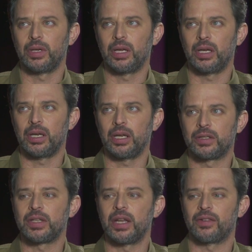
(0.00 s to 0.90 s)
it
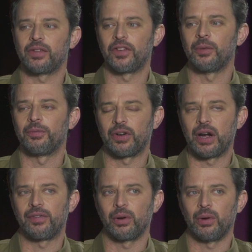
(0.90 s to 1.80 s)
is a film for
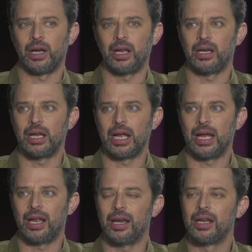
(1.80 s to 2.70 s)
everyone,
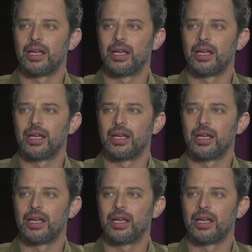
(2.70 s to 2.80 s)
and